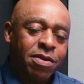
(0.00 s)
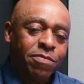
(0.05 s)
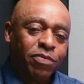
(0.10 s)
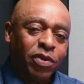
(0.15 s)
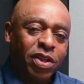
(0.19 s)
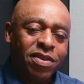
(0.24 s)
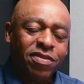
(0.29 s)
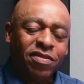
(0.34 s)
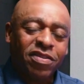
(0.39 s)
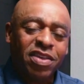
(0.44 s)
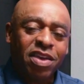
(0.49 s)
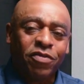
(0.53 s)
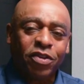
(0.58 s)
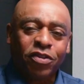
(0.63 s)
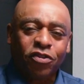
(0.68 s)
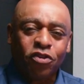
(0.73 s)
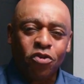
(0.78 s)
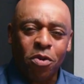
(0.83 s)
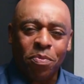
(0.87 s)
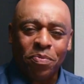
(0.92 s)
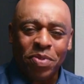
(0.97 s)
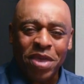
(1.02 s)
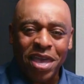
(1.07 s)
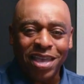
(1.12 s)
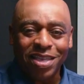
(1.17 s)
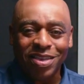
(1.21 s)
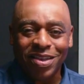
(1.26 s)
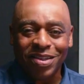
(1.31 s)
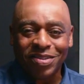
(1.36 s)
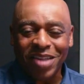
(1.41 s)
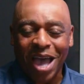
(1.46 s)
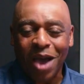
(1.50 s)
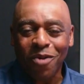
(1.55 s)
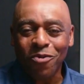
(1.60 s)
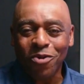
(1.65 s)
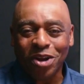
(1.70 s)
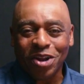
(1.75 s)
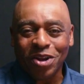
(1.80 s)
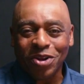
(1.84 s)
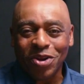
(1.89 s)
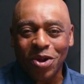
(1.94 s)
Please give us your opinions. I
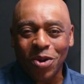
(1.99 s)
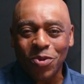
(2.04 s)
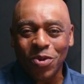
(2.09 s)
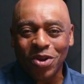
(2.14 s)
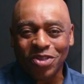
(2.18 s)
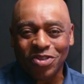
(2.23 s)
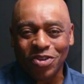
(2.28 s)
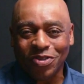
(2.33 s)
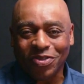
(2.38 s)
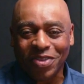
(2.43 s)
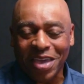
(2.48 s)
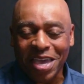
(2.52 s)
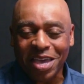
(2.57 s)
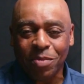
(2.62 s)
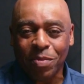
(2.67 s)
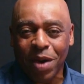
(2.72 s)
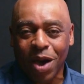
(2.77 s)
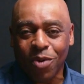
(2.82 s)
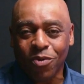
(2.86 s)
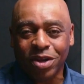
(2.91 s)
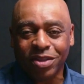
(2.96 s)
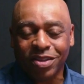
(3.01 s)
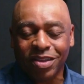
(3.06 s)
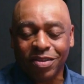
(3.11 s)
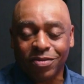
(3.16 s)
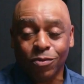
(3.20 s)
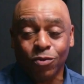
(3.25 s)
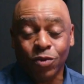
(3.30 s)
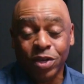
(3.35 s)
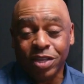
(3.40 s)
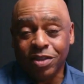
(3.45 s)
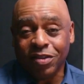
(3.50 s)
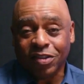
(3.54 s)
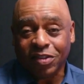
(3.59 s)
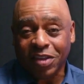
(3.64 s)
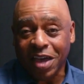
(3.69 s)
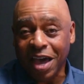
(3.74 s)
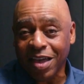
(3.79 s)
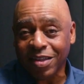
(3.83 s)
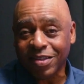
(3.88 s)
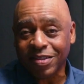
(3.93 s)
want to know what you think about what we
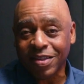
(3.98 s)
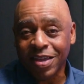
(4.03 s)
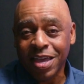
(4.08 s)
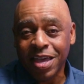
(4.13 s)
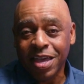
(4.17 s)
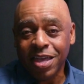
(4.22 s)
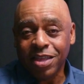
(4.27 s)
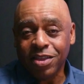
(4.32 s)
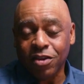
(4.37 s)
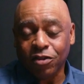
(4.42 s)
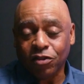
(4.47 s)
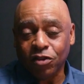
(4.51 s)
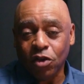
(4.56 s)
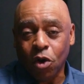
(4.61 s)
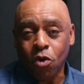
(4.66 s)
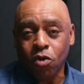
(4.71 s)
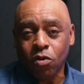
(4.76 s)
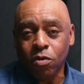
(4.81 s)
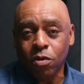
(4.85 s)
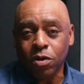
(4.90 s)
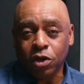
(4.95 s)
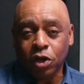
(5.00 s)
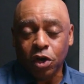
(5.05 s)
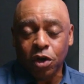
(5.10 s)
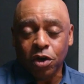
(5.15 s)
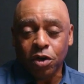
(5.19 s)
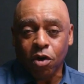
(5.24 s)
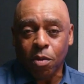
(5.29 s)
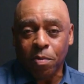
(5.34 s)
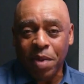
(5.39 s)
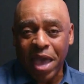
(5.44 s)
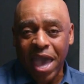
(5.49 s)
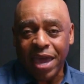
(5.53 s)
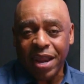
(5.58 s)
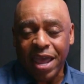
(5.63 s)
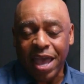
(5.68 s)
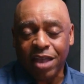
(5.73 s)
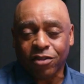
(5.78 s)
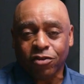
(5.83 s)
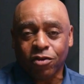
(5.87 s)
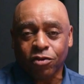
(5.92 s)
discussed. There's no good or bad
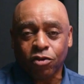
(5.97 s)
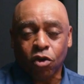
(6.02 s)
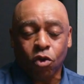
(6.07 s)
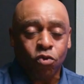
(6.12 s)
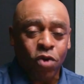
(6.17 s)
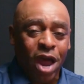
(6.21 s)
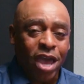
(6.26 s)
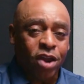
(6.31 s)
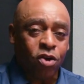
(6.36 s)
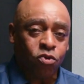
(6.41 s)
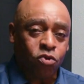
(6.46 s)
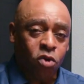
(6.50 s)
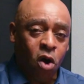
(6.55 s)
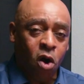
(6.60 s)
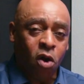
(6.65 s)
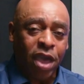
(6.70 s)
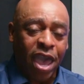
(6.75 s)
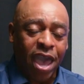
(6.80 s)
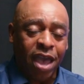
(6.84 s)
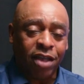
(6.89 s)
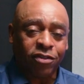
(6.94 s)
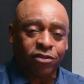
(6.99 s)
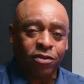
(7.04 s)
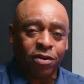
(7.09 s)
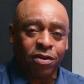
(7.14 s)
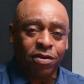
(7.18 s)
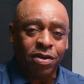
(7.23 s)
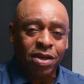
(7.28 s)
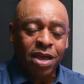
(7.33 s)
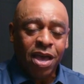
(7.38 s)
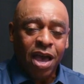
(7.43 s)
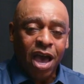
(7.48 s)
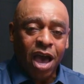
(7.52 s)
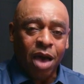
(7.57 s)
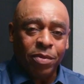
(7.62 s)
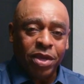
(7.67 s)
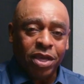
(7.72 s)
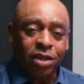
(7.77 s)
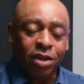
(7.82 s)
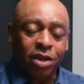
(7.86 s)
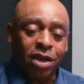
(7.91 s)
answer, no right or wrong answer. I
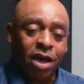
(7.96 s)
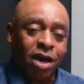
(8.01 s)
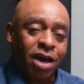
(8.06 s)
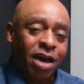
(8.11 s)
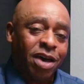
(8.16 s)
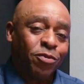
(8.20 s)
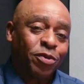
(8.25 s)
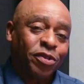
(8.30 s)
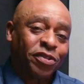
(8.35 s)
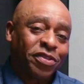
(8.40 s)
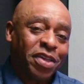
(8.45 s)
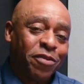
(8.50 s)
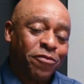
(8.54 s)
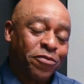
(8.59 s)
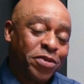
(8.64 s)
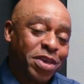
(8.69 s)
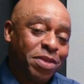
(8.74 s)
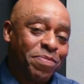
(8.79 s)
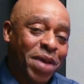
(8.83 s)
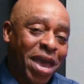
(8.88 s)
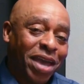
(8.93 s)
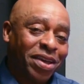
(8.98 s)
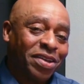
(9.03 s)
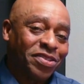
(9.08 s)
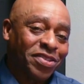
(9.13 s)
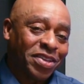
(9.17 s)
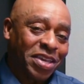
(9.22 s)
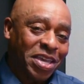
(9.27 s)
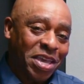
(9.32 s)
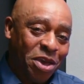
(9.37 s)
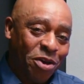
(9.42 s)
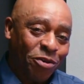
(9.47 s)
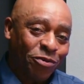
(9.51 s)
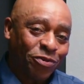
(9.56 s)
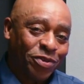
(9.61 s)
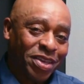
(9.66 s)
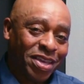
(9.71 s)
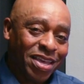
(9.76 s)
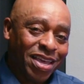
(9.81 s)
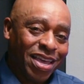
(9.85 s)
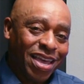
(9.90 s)
mean, I would say feedback is a
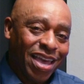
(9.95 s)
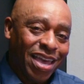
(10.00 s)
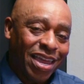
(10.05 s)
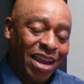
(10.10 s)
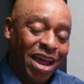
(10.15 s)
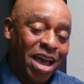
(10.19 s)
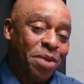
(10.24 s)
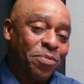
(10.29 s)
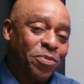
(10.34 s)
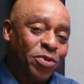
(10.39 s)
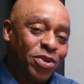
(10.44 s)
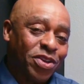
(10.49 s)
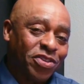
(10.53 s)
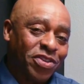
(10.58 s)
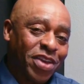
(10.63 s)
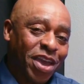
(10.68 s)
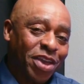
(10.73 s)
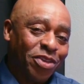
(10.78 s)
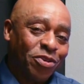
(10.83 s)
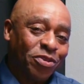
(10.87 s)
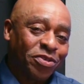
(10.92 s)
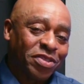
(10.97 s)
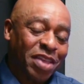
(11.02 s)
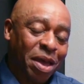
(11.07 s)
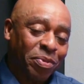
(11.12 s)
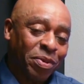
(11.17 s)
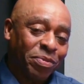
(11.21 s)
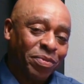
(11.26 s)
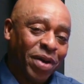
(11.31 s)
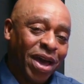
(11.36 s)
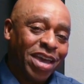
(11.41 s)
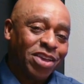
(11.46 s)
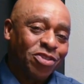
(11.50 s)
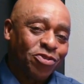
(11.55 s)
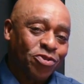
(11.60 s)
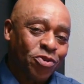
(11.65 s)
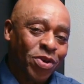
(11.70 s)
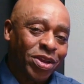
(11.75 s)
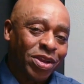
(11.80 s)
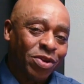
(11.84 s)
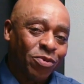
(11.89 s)
gift. And I appreciate you stopping by and
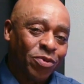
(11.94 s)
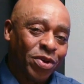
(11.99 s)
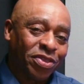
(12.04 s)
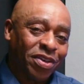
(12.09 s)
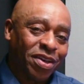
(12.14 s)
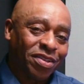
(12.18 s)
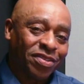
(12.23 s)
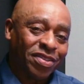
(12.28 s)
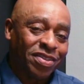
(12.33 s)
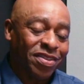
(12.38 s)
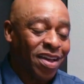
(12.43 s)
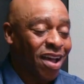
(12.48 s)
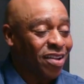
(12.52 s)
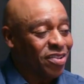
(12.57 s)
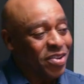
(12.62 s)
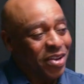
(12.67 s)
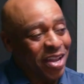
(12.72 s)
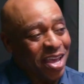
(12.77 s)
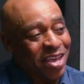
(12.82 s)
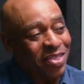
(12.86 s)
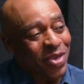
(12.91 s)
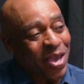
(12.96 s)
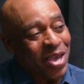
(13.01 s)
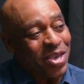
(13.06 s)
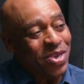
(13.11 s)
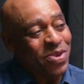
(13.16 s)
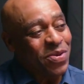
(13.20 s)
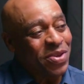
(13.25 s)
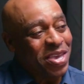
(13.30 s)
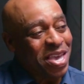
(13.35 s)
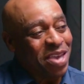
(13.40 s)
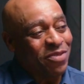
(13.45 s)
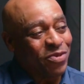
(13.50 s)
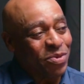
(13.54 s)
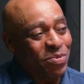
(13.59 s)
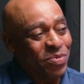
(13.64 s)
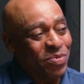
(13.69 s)
joining with us. And Dr. Lay, thank you again for